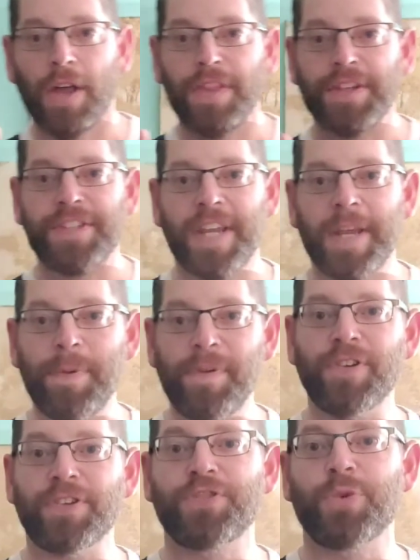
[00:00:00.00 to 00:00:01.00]
The tip
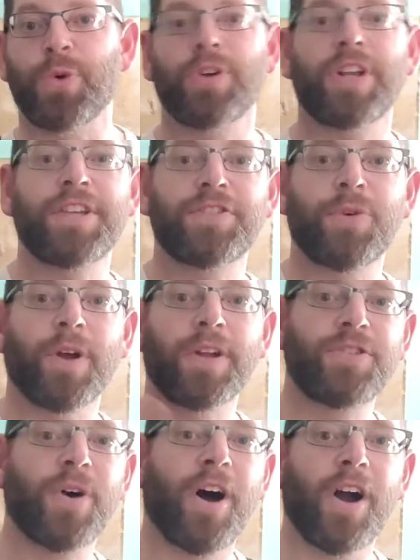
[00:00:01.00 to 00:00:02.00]
of your sword is going
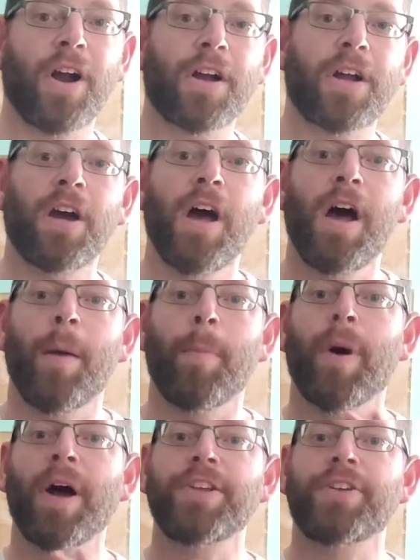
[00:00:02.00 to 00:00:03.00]
to arc,
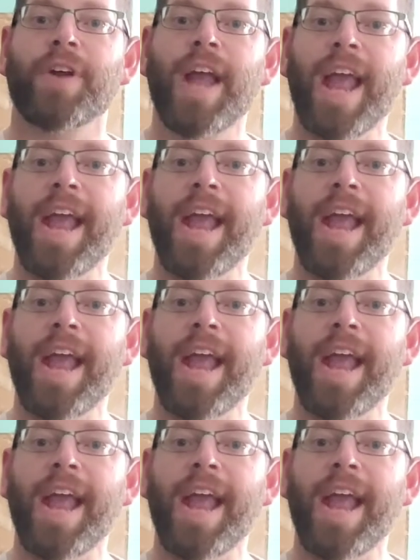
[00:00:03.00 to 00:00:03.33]
but your